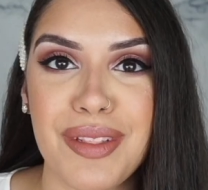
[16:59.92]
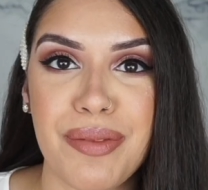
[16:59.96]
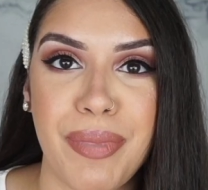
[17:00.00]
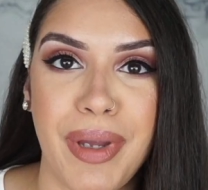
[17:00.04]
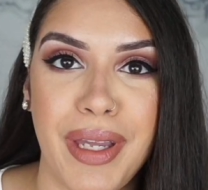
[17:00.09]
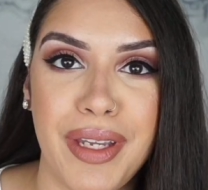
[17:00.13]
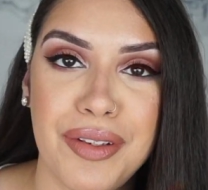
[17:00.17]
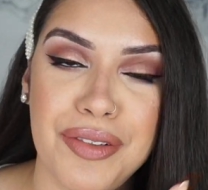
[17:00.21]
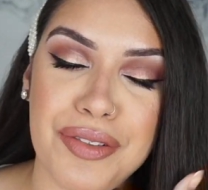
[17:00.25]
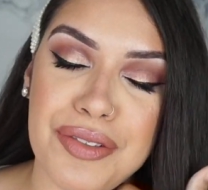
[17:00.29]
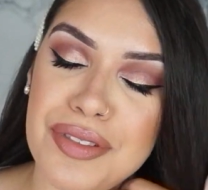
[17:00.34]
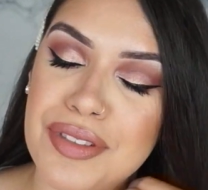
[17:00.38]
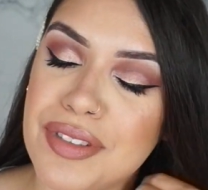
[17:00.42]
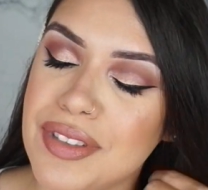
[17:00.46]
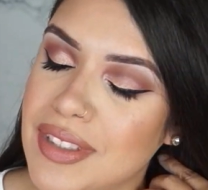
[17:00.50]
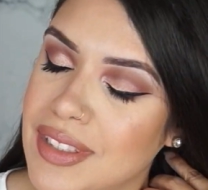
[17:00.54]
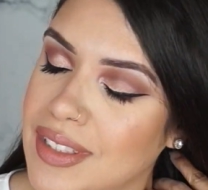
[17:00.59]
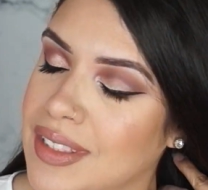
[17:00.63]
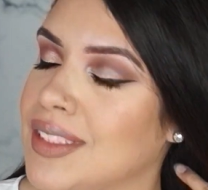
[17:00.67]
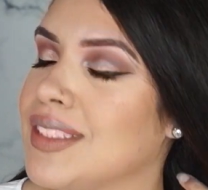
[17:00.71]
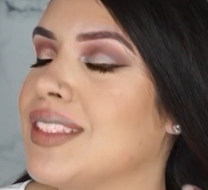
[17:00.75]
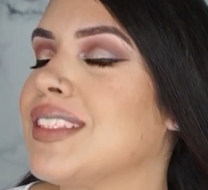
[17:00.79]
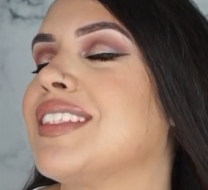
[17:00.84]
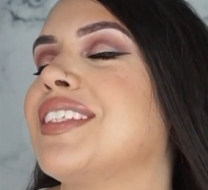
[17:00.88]
Michael's
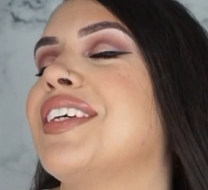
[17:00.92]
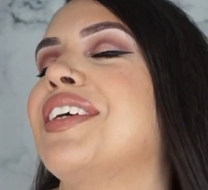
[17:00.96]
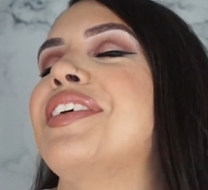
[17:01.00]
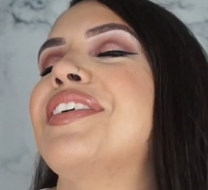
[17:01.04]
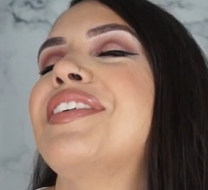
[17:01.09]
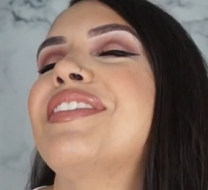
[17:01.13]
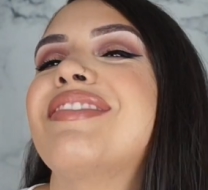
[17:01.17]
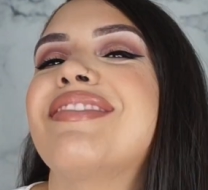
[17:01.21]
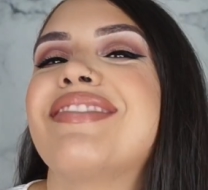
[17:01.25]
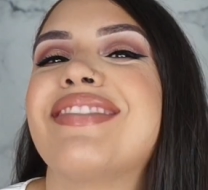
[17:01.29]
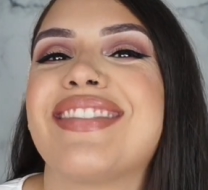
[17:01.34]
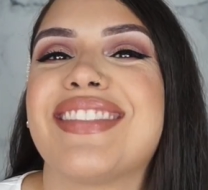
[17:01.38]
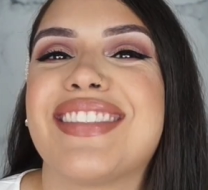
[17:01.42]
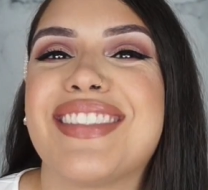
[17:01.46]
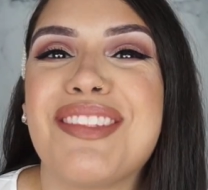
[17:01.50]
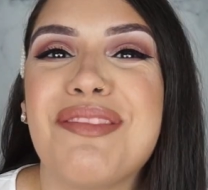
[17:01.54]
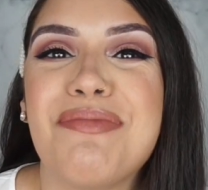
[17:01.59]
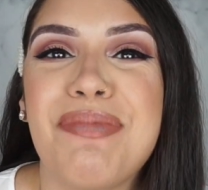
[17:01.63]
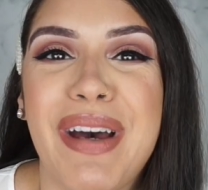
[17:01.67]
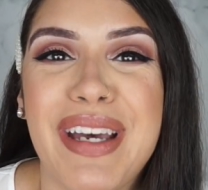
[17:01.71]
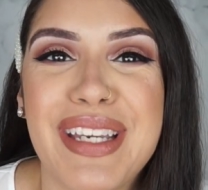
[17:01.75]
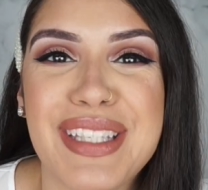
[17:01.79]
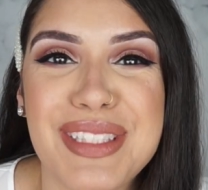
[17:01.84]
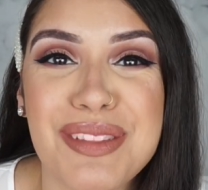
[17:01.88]
to
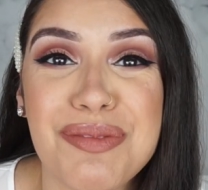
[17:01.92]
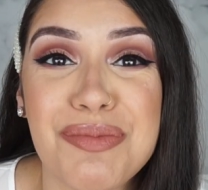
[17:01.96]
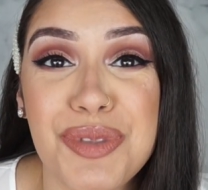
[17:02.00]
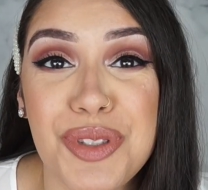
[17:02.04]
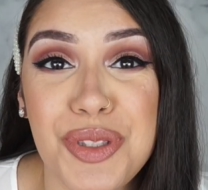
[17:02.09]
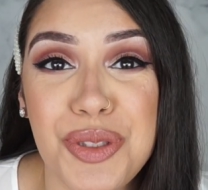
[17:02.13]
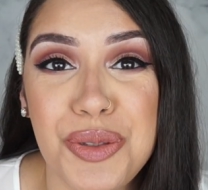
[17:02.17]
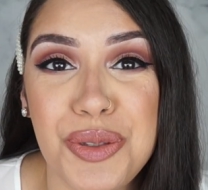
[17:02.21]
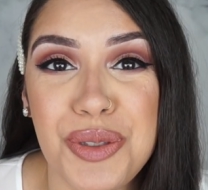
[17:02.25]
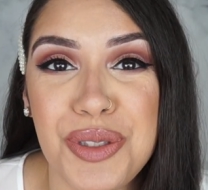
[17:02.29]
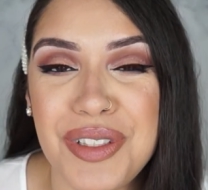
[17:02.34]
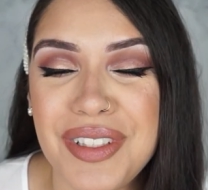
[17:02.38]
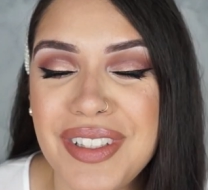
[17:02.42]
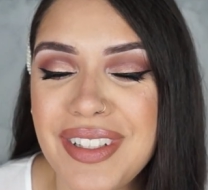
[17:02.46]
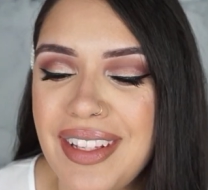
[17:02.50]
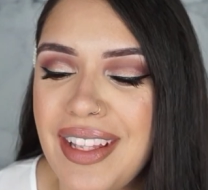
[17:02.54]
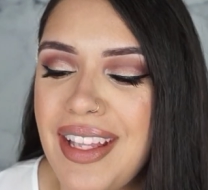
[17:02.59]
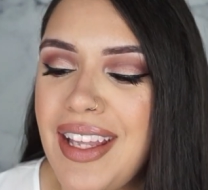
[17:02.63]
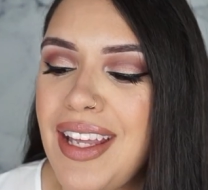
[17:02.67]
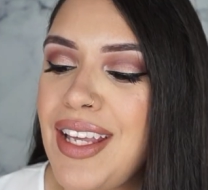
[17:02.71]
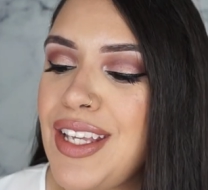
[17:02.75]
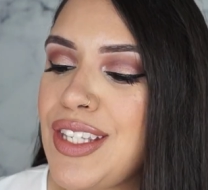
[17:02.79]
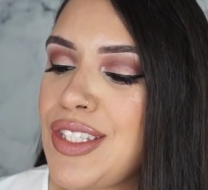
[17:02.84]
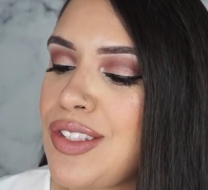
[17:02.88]
buy some tulle.
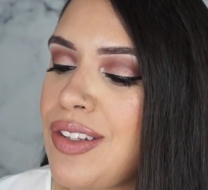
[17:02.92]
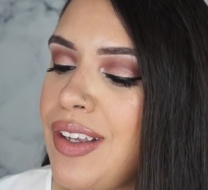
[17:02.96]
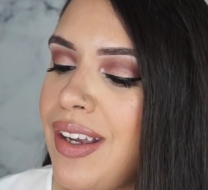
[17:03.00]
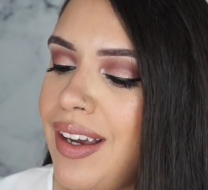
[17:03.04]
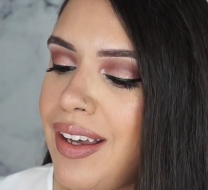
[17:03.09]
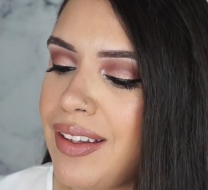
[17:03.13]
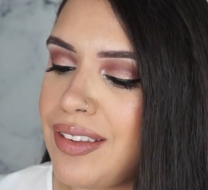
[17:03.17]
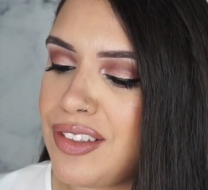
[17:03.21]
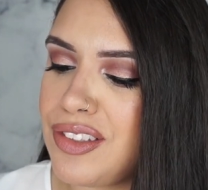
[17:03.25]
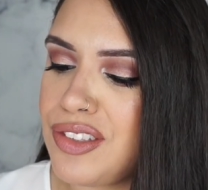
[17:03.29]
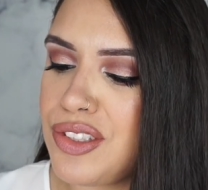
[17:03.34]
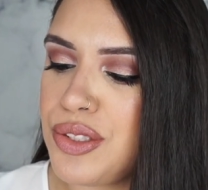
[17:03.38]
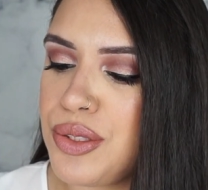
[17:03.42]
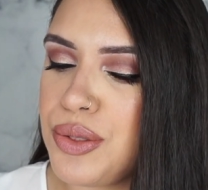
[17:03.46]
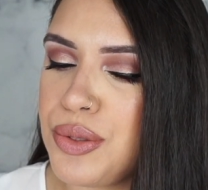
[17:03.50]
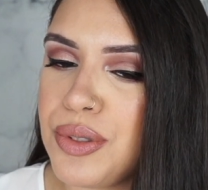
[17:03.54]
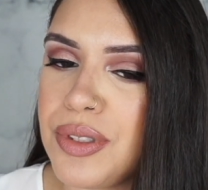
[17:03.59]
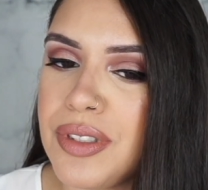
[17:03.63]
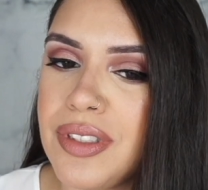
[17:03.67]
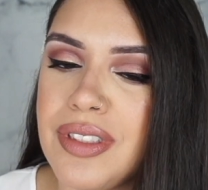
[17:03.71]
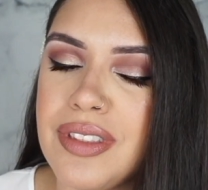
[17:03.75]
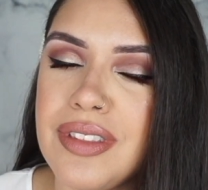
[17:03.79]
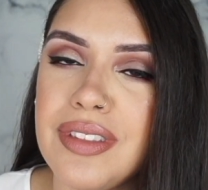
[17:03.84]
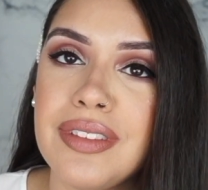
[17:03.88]
So I got the
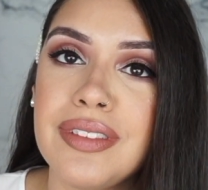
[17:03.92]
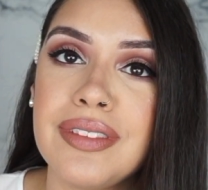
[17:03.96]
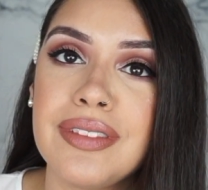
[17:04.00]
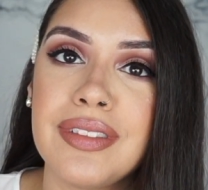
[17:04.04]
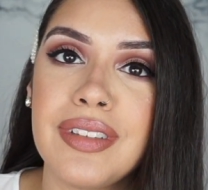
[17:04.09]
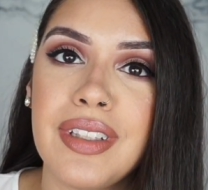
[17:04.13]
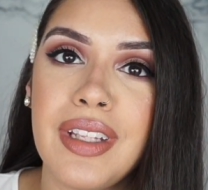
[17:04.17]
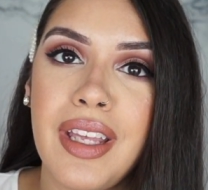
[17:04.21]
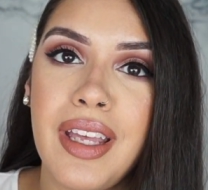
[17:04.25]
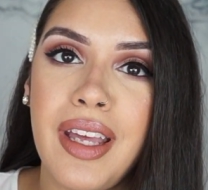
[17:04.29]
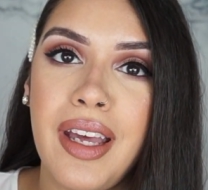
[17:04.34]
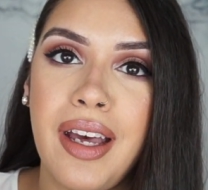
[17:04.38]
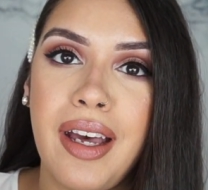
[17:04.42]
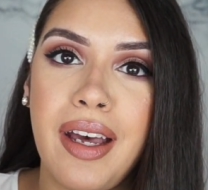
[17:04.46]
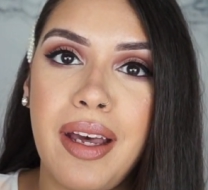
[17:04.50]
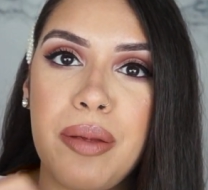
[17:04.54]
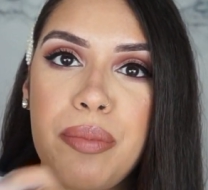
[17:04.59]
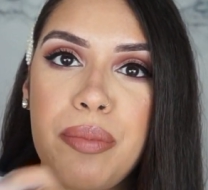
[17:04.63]
tulle. I